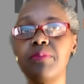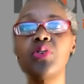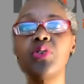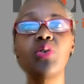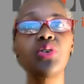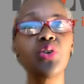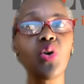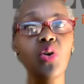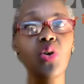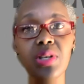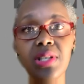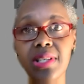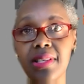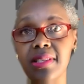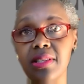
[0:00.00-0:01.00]
know your
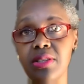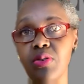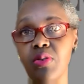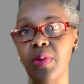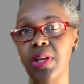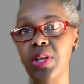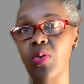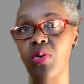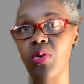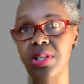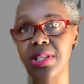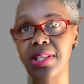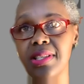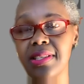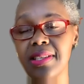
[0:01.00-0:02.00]
audience and know where your
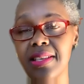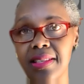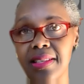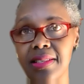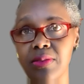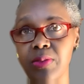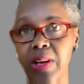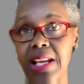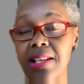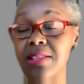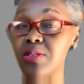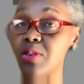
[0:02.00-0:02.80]
audience is, right?